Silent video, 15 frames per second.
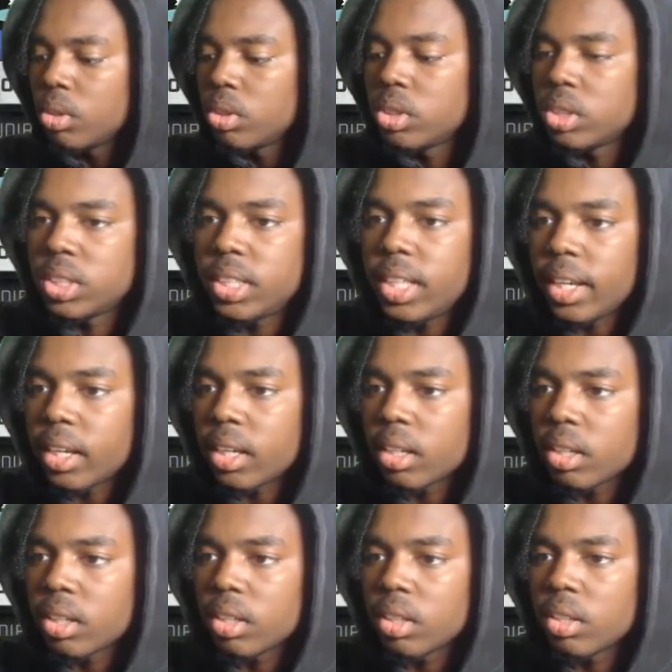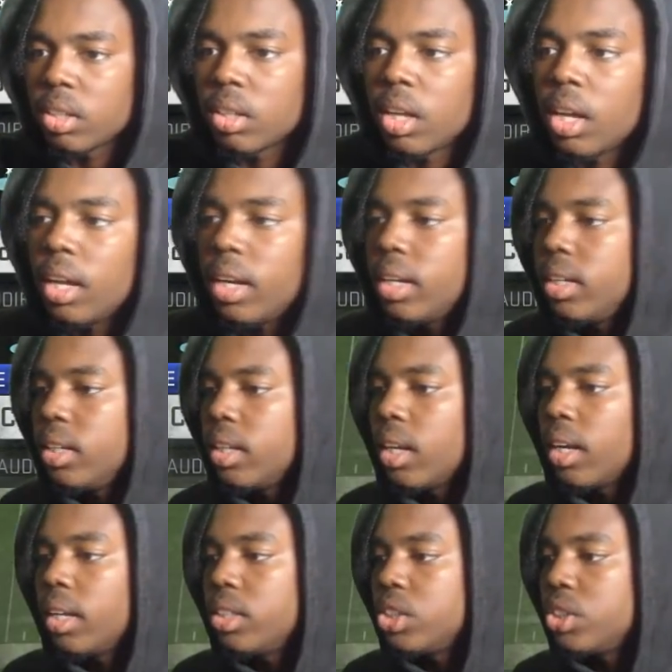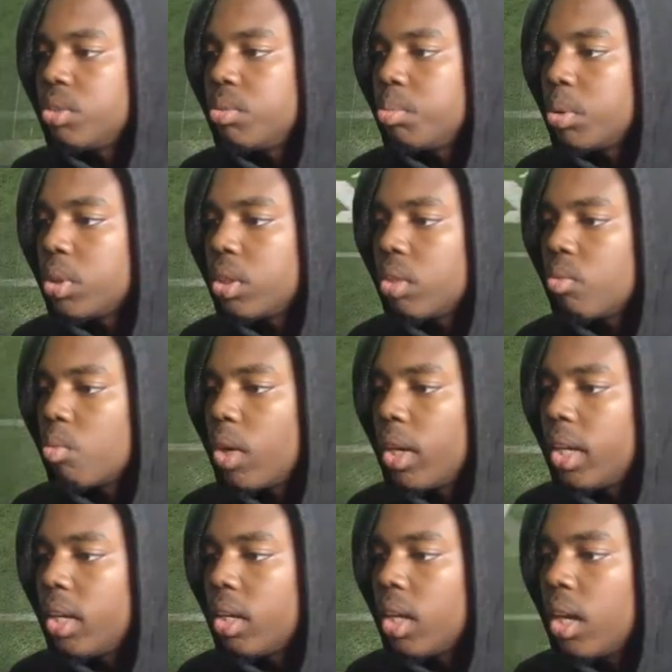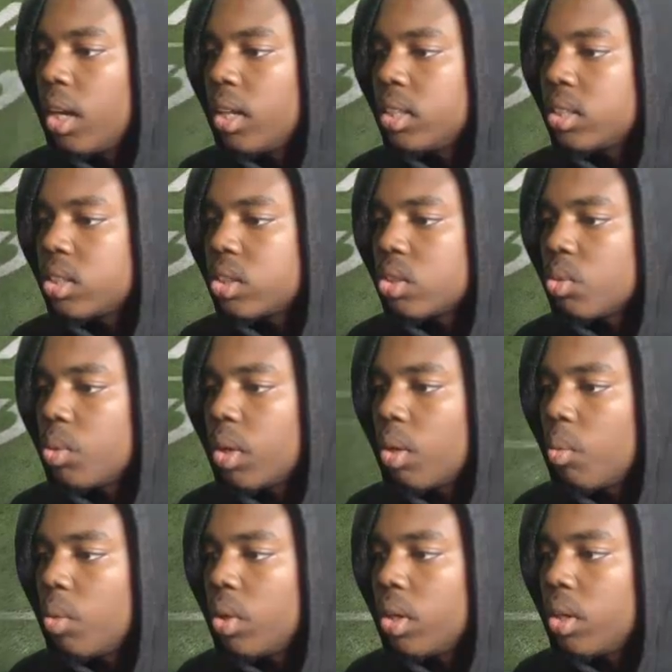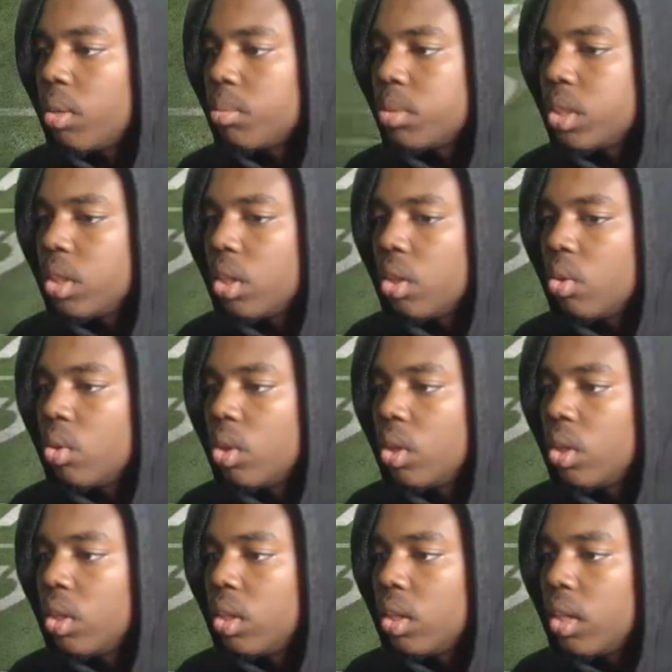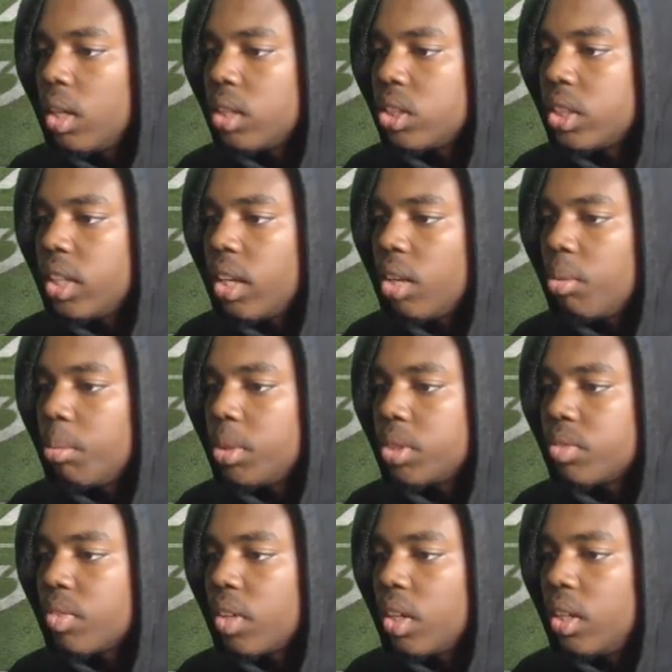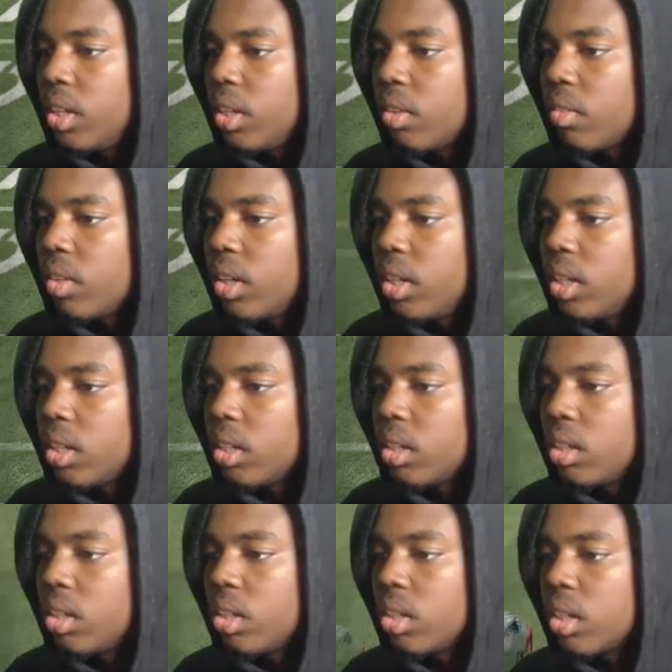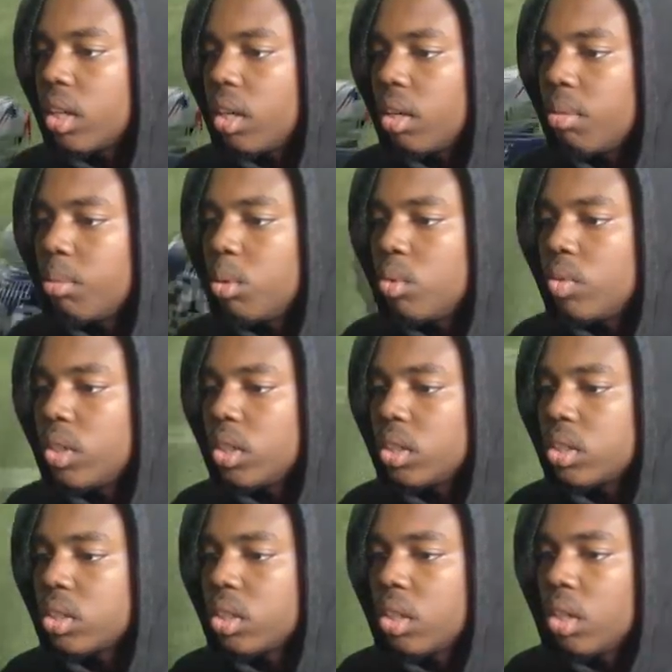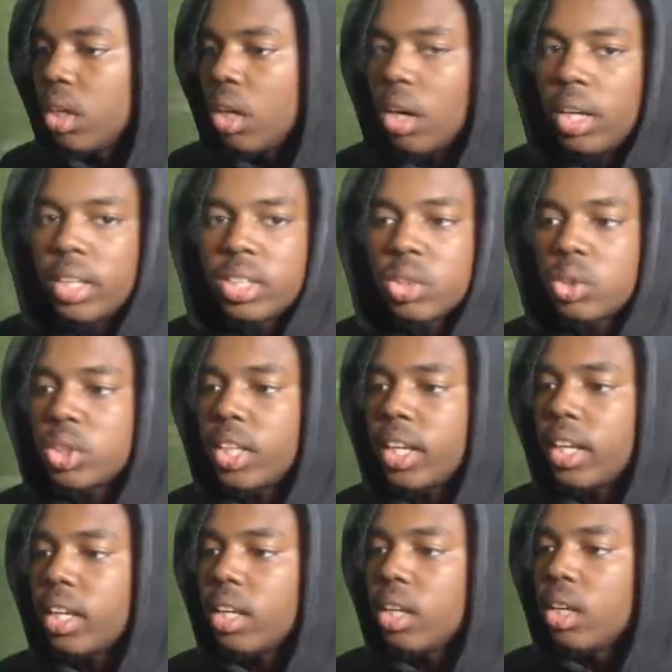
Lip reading: stick. Did I put the right guys where I wanted them to go? Actually, Edelman is fine there, right? Can I move this? All right, so stick